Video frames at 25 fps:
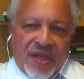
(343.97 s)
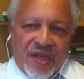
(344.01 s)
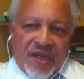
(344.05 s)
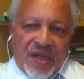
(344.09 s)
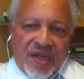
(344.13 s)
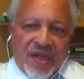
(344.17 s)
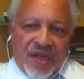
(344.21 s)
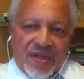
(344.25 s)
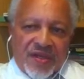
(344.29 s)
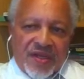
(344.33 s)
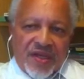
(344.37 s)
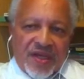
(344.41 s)

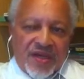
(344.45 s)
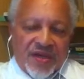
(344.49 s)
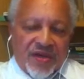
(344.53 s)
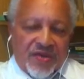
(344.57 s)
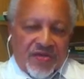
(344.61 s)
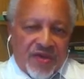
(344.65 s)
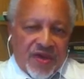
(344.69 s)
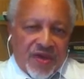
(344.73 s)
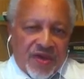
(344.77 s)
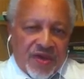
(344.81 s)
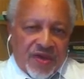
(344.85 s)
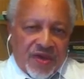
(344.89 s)
And that
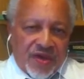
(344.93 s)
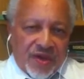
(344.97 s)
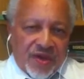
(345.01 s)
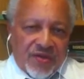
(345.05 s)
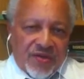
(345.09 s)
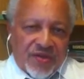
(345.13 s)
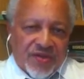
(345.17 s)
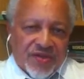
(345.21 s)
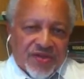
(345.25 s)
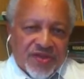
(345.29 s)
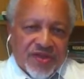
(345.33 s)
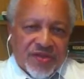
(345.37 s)
green
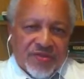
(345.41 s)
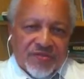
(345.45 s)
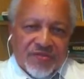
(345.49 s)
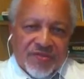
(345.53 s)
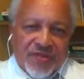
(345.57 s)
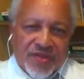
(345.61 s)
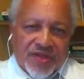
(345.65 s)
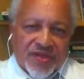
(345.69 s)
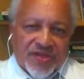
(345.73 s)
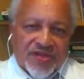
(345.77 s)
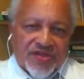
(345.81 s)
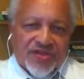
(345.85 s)
currency
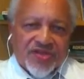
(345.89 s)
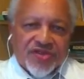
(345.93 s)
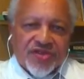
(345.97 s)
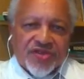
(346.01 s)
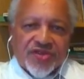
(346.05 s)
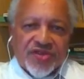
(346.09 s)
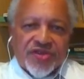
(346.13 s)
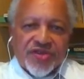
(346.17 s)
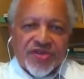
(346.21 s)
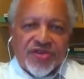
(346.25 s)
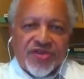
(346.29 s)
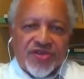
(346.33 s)

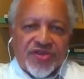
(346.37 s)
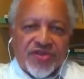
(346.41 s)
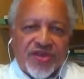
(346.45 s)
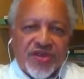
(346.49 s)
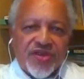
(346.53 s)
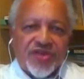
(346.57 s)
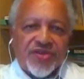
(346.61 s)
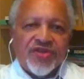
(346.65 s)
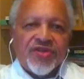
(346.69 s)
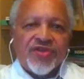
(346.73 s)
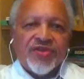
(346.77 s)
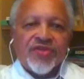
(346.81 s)
must
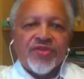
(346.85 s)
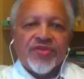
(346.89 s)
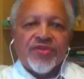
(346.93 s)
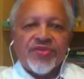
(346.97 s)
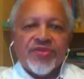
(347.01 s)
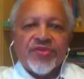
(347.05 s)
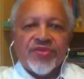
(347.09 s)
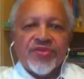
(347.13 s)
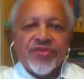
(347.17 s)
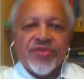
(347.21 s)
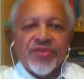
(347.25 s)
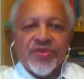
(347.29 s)

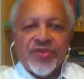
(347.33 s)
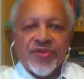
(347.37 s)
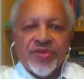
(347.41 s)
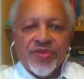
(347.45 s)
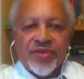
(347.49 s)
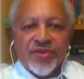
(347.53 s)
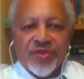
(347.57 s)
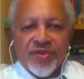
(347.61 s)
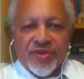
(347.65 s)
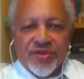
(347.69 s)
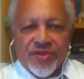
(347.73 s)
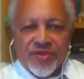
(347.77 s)
continue
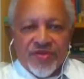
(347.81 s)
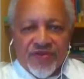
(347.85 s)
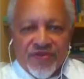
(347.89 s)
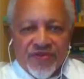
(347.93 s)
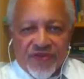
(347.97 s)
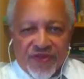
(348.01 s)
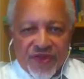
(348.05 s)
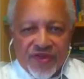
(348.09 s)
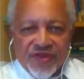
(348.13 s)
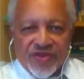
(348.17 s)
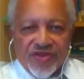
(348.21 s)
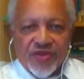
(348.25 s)
to
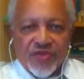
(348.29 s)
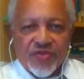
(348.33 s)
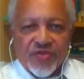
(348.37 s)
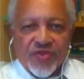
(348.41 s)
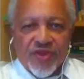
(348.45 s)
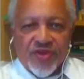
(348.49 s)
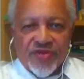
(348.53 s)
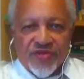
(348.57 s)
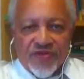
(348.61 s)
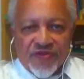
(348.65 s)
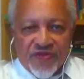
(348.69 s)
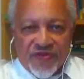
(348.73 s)

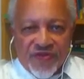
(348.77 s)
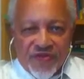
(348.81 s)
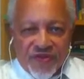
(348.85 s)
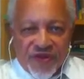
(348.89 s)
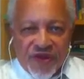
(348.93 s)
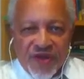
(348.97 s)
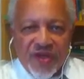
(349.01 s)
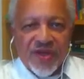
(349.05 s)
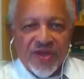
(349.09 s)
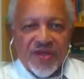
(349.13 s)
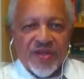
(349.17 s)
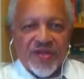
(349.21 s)
fluctuate
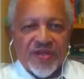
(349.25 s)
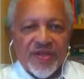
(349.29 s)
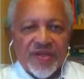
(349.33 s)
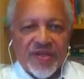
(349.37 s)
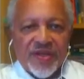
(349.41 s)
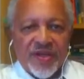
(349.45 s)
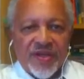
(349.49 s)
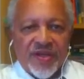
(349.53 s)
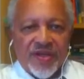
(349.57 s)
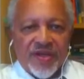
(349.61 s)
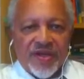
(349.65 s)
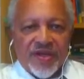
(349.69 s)

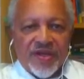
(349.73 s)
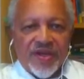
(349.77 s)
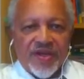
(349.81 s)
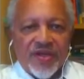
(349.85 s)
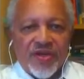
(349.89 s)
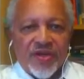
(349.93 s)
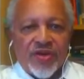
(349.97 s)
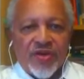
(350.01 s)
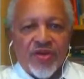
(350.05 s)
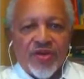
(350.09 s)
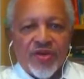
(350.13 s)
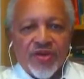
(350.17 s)
freely
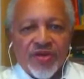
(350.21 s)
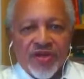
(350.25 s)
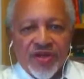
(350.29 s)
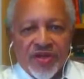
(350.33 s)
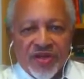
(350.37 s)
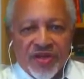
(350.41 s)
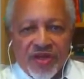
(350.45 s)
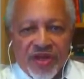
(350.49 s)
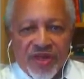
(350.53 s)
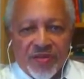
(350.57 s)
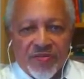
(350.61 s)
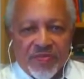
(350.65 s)
in order
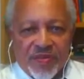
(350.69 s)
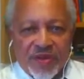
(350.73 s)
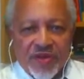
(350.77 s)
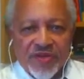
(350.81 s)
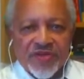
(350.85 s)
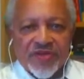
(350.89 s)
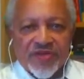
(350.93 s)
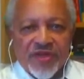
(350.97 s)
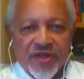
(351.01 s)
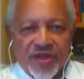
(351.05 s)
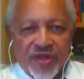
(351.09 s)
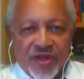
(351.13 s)
to keep
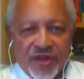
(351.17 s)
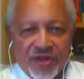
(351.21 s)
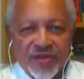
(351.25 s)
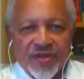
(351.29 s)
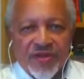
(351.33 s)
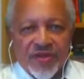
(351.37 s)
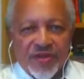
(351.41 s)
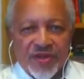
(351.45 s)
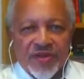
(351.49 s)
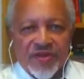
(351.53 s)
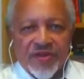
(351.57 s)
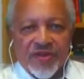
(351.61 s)
us
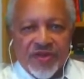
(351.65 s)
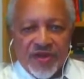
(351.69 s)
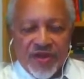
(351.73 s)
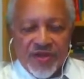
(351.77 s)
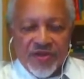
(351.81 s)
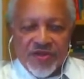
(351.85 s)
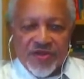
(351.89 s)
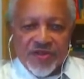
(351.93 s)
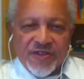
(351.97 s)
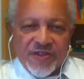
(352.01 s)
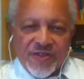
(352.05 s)
healthy. Yes.